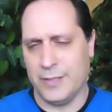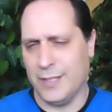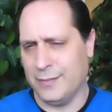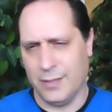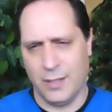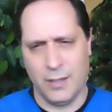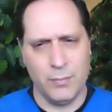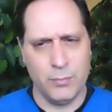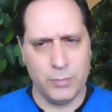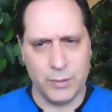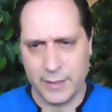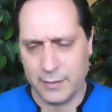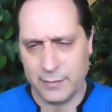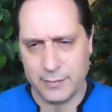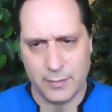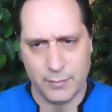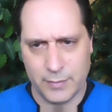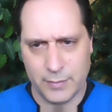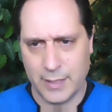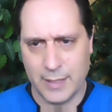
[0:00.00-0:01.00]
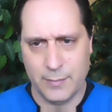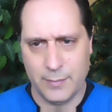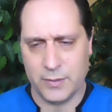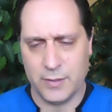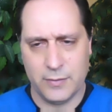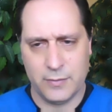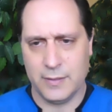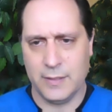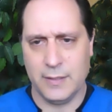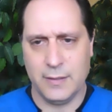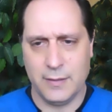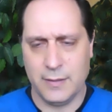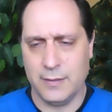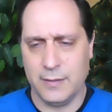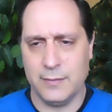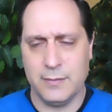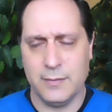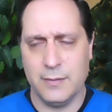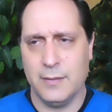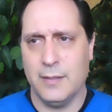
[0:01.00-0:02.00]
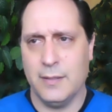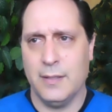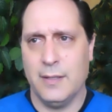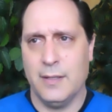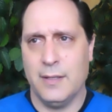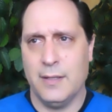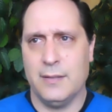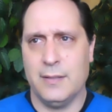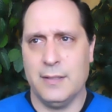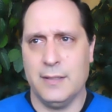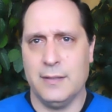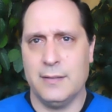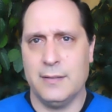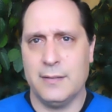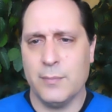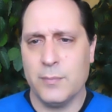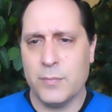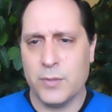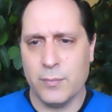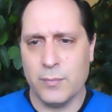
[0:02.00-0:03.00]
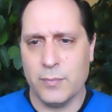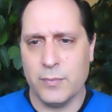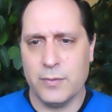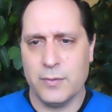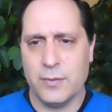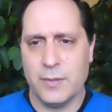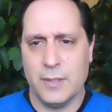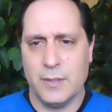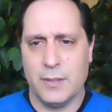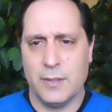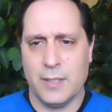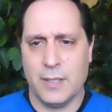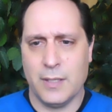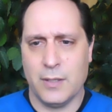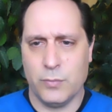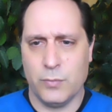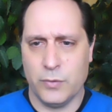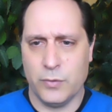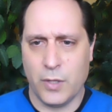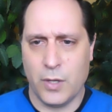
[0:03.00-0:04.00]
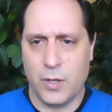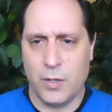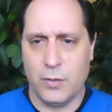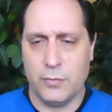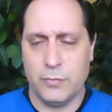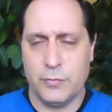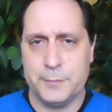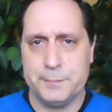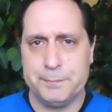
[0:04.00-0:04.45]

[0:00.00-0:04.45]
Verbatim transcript: And it's humbling sometimes to see these, these symptoms uh, resolve.